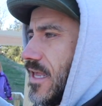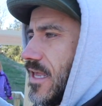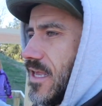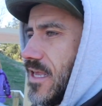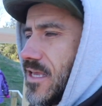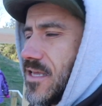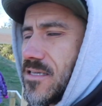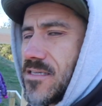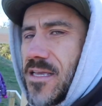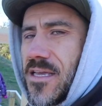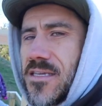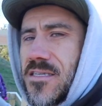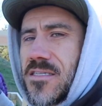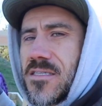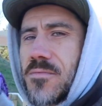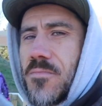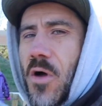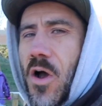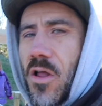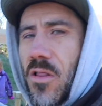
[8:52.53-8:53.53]
is a
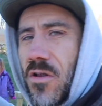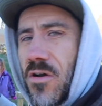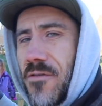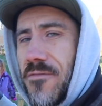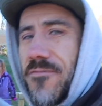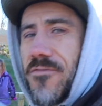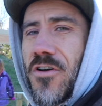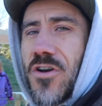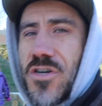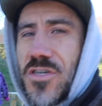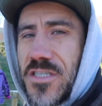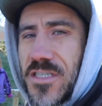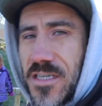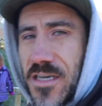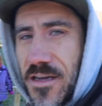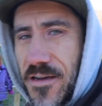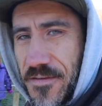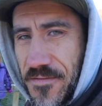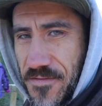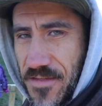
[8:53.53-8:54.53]
smaller
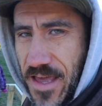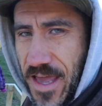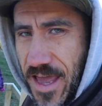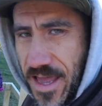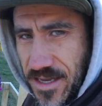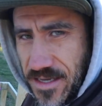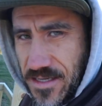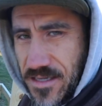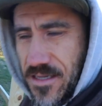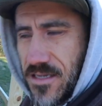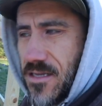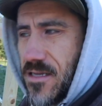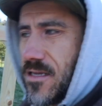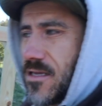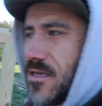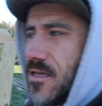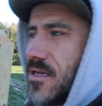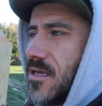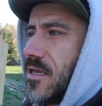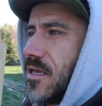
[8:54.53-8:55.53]
version of that,
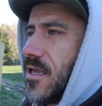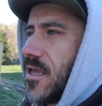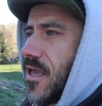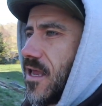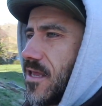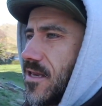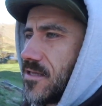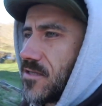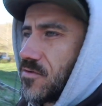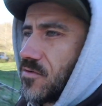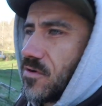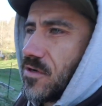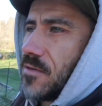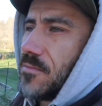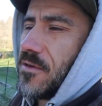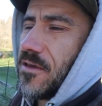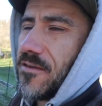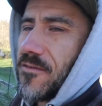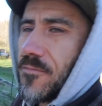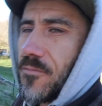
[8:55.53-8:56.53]
and it's going
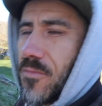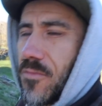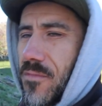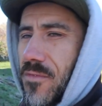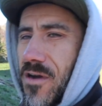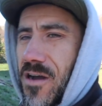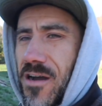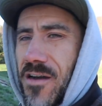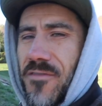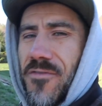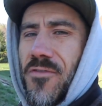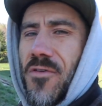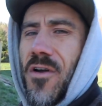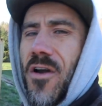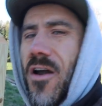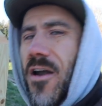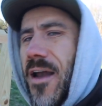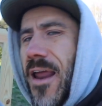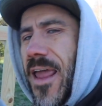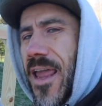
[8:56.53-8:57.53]
to be uh,
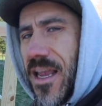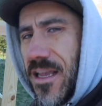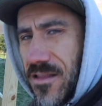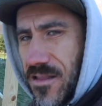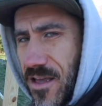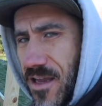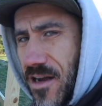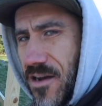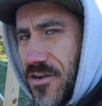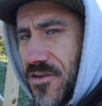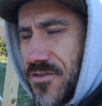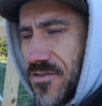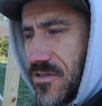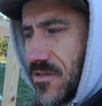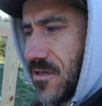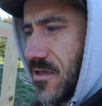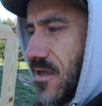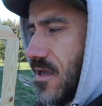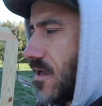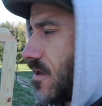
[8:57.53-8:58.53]
for our egg
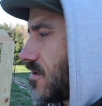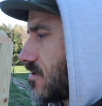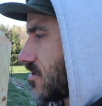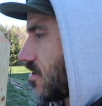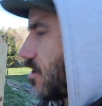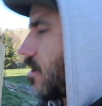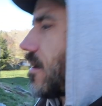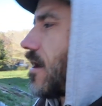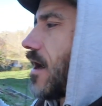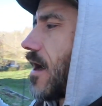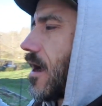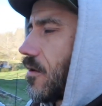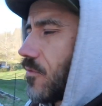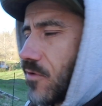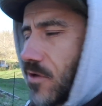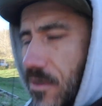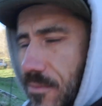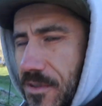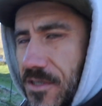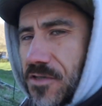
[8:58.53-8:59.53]
layers. So I
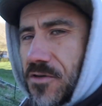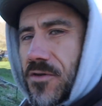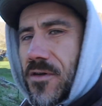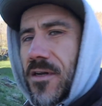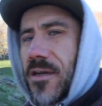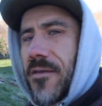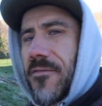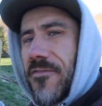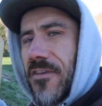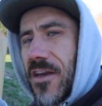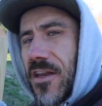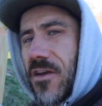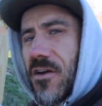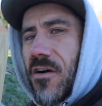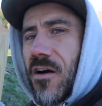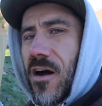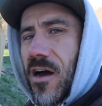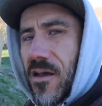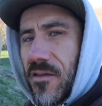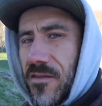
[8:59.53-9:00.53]
will be doing a
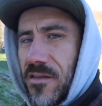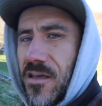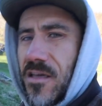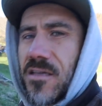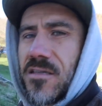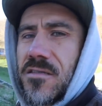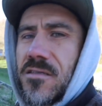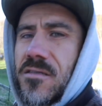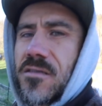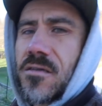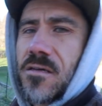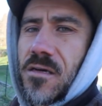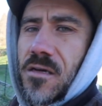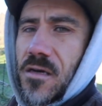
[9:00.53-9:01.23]
video on this,